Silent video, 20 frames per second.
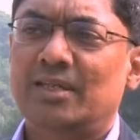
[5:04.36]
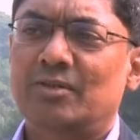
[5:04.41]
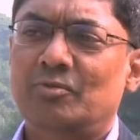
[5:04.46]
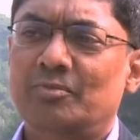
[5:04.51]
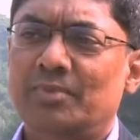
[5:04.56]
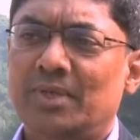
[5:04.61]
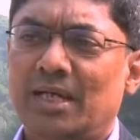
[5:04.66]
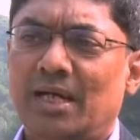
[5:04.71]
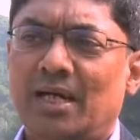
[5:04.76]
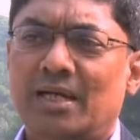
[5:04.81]
and you
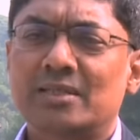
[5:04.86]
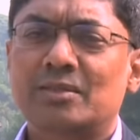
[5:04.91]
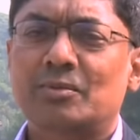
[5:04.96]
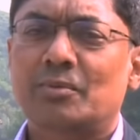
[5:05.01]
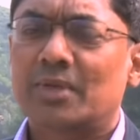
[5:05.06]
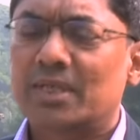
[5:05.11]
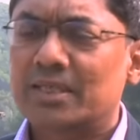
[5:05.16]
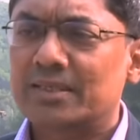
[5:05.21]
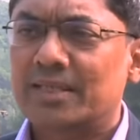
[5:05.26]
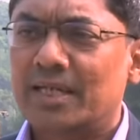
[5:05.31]
may ask
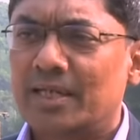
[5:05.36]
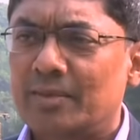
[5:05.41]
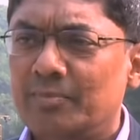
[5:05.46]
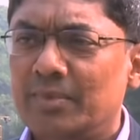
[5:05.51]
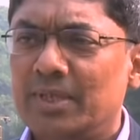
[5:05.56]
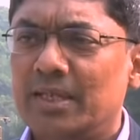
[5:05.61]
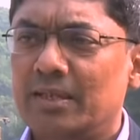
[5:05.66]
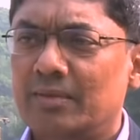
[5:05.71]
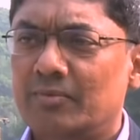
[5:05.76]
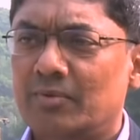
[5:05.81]
what does that
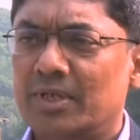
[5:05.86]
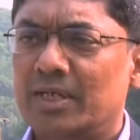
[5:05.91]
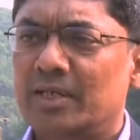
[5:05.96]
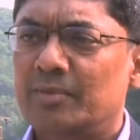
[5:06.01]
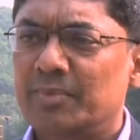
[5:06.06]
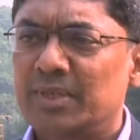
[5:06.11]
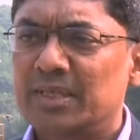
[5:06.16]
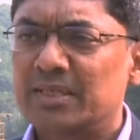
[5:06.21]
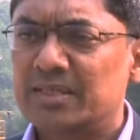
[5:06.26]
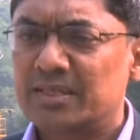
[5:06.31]
mean? What
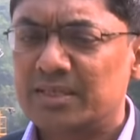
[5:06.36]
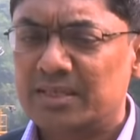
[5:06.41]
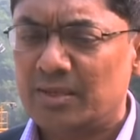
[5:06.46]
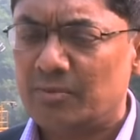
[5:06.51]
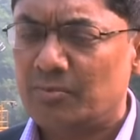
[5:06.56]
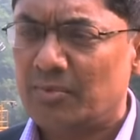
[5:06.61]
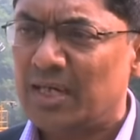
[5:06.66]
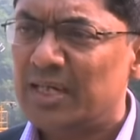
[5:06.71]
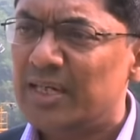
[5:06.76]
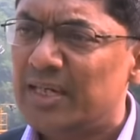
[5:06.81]
it means is
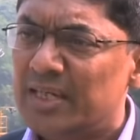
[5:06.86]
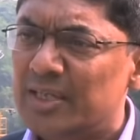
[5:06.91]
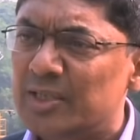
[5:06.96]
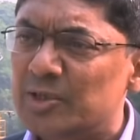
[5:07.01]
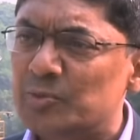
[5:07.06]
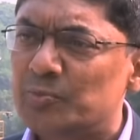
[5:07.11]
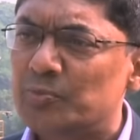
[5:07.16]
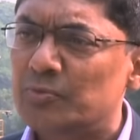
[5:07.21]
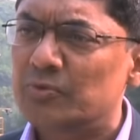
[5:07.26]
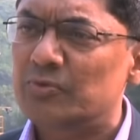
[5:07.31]
that one
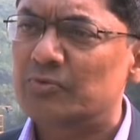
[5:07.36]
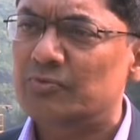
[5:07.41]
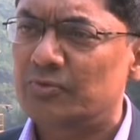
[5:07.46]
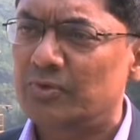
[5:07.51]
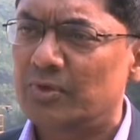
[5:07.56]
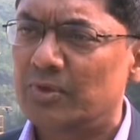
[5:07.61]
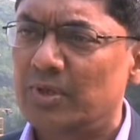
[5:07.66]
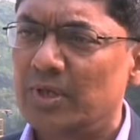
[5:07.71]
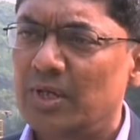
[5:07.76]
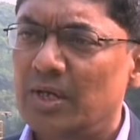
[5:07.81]

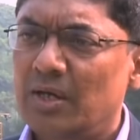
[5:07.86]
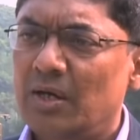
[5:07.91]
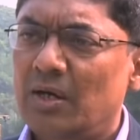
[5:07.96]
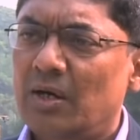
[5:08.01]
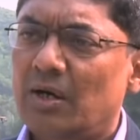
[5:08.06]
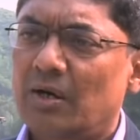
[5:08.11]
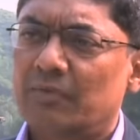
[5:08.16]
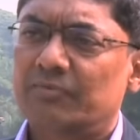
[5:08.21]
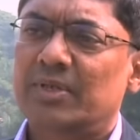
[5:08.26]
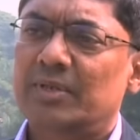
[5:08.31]
teaspoonful
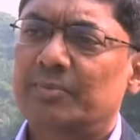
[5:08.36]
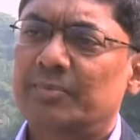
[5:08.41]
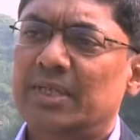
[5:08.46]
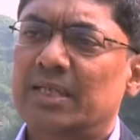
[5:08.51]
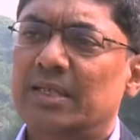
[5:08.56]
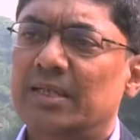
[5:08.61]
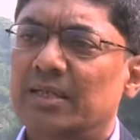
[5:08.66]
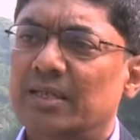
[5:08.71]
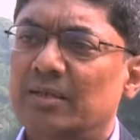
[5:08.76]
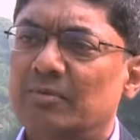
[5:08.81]
of that
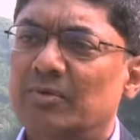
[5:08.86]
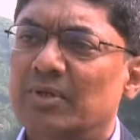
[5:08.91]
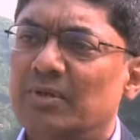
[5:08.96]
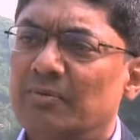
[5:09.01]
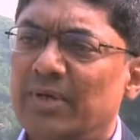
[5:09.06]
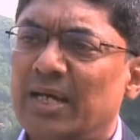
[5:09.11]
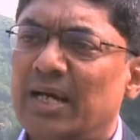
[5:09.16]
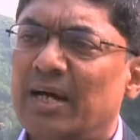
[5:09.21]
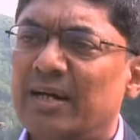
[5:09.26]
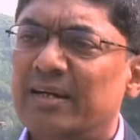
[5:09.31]
material will
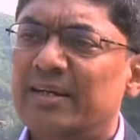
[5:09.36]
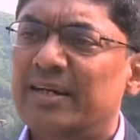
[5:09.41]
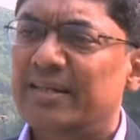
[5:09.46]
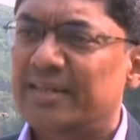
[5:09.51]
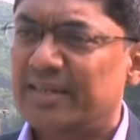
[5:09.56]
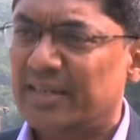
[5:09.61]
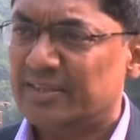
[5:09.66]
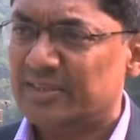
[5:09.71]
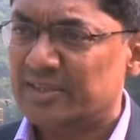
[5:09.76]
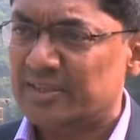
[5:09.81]
weigh
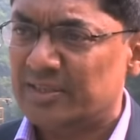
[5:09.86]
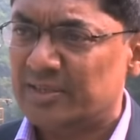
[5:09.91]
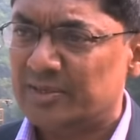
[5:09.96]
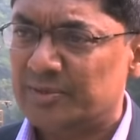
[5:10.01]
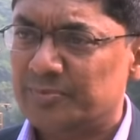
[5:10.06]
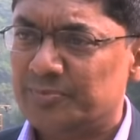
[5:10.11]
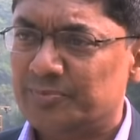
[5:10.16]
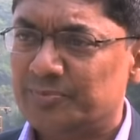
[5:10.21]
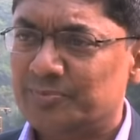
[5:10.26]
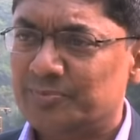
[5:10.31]
100 tons.